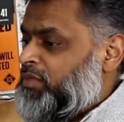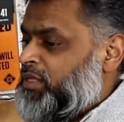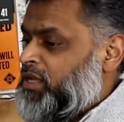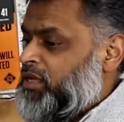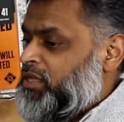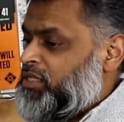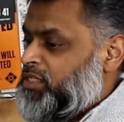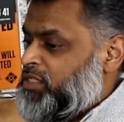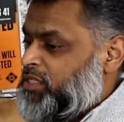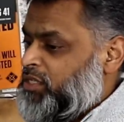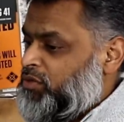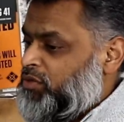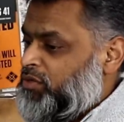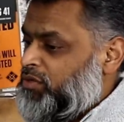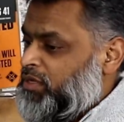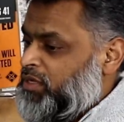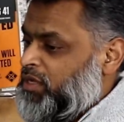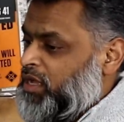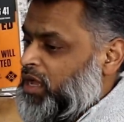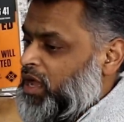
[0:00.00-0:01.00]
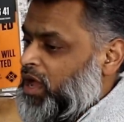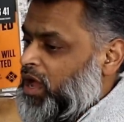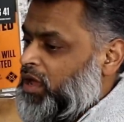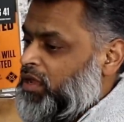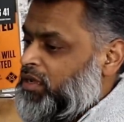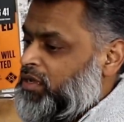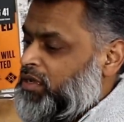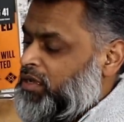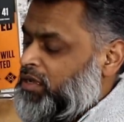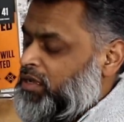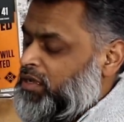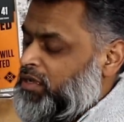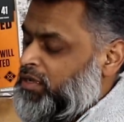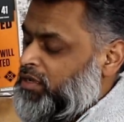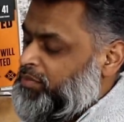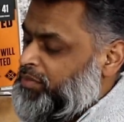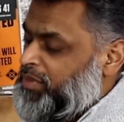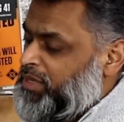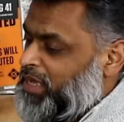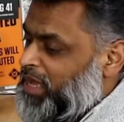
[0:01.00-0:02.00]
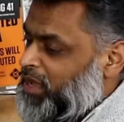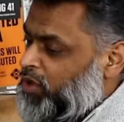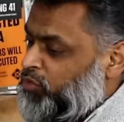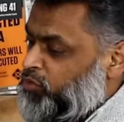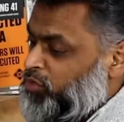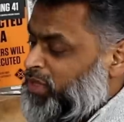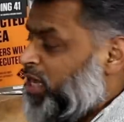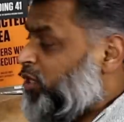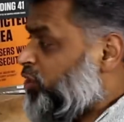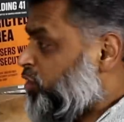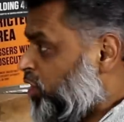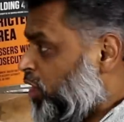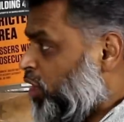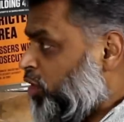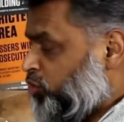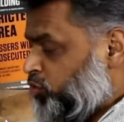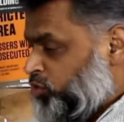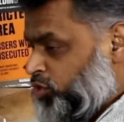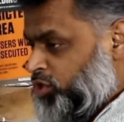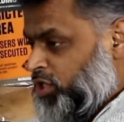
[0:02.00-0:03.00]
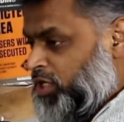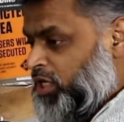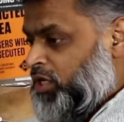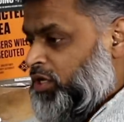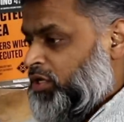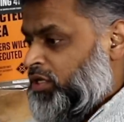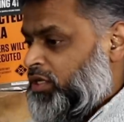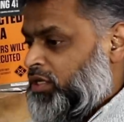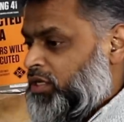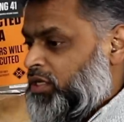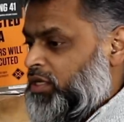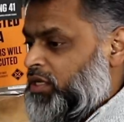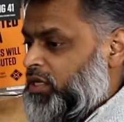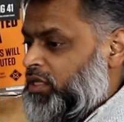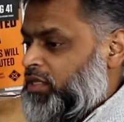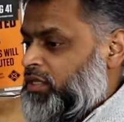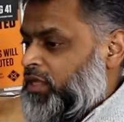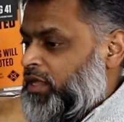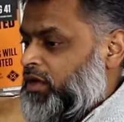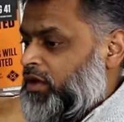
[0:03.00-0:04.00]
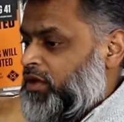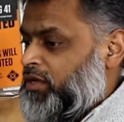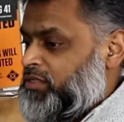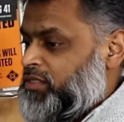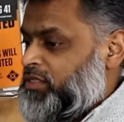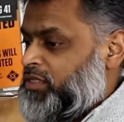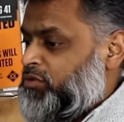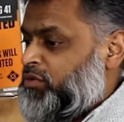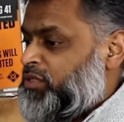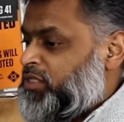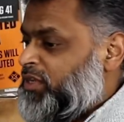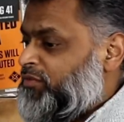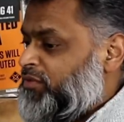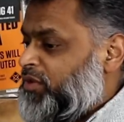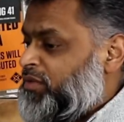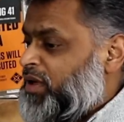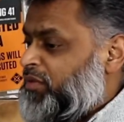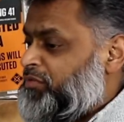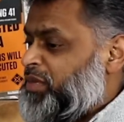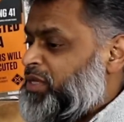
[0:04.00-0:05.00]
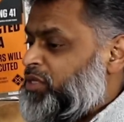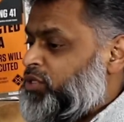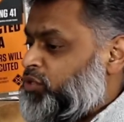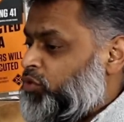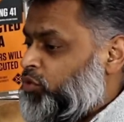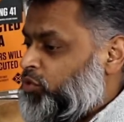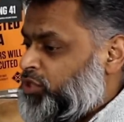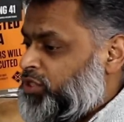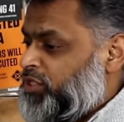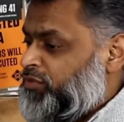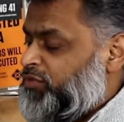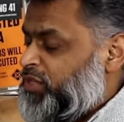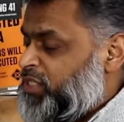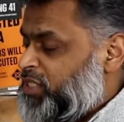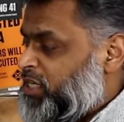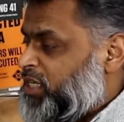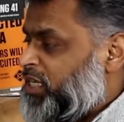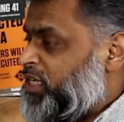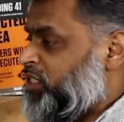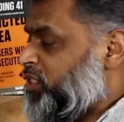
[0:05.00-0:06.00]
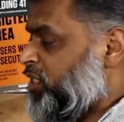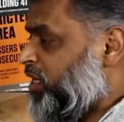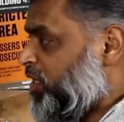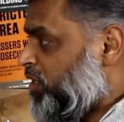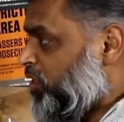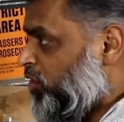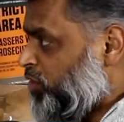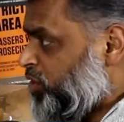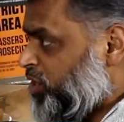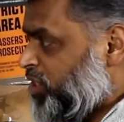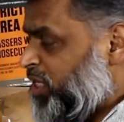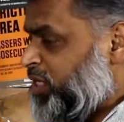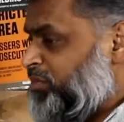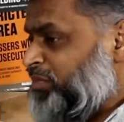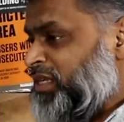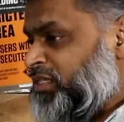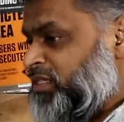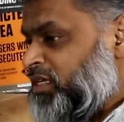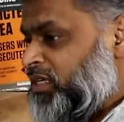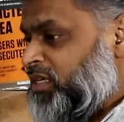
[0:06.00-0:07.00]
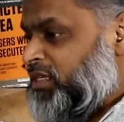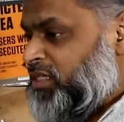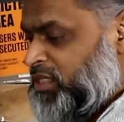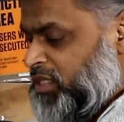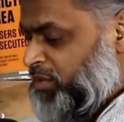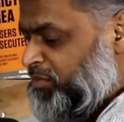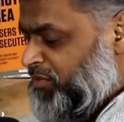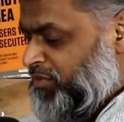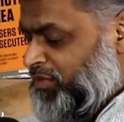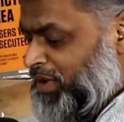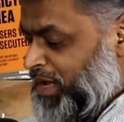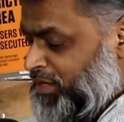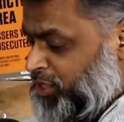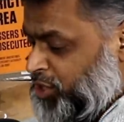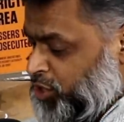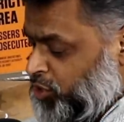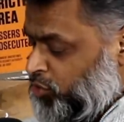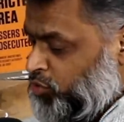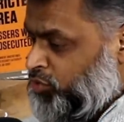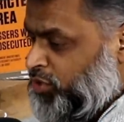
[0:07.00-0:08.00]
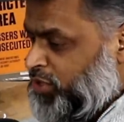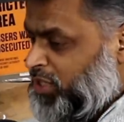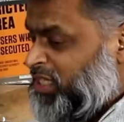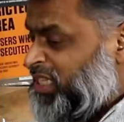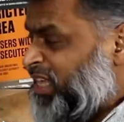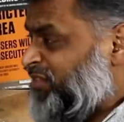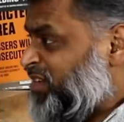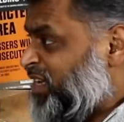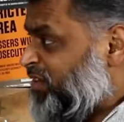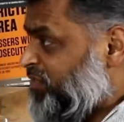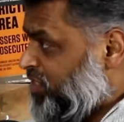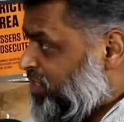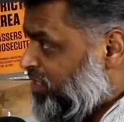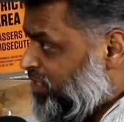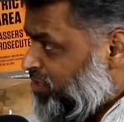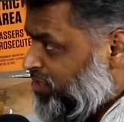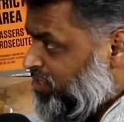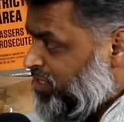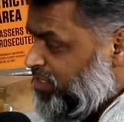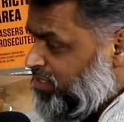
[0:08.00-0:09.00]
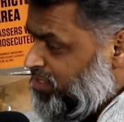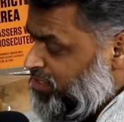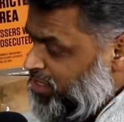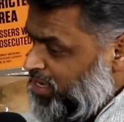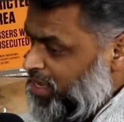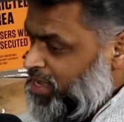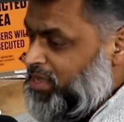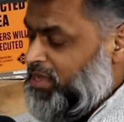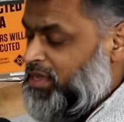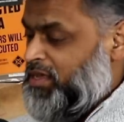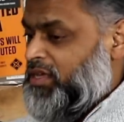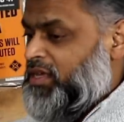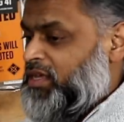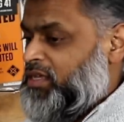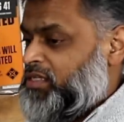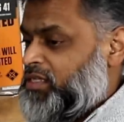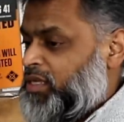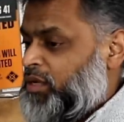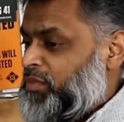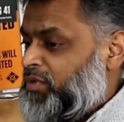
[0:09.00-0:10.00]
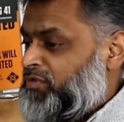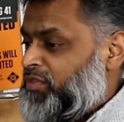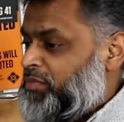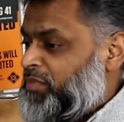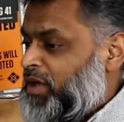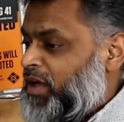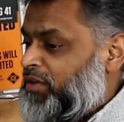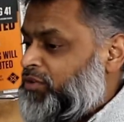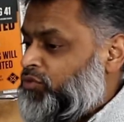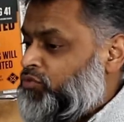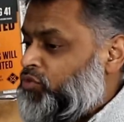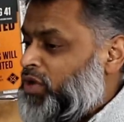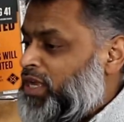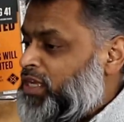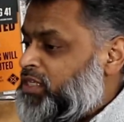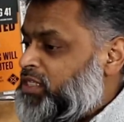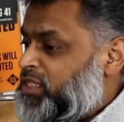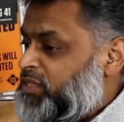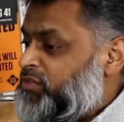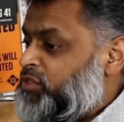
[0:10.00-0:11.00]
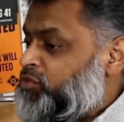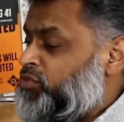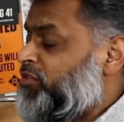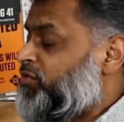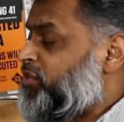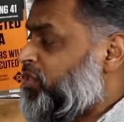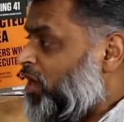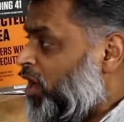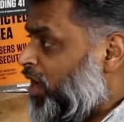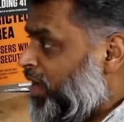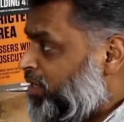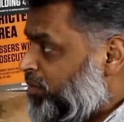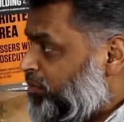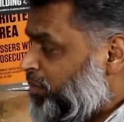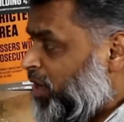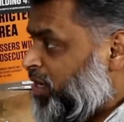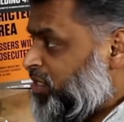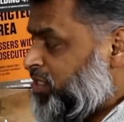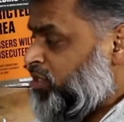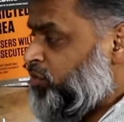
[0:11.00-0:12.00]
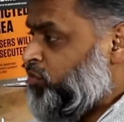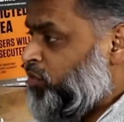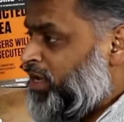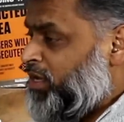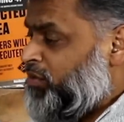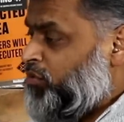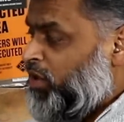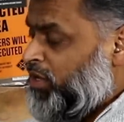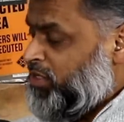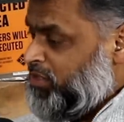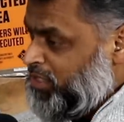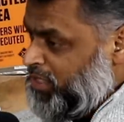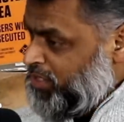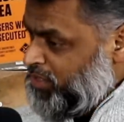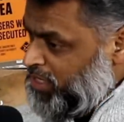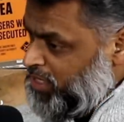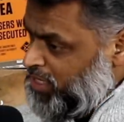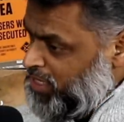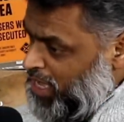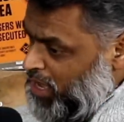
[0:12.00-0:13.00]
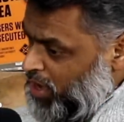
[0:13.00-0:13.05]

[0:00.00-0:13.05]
They are still under being held without charge or trial. They are still, several of them have been tortured physically, psychologically, mentally. Some of them had children that they've never seen to this day. Some of them had relatives who have died, passed away whilst they're